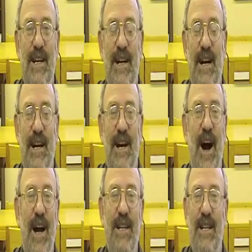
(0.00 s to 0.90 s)
uh,
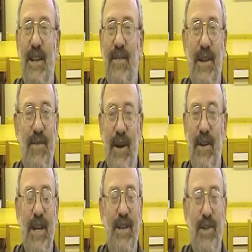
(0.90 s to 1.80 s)
cognitively
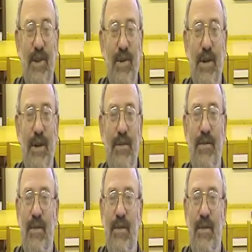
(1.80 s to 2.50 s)
very intuitive,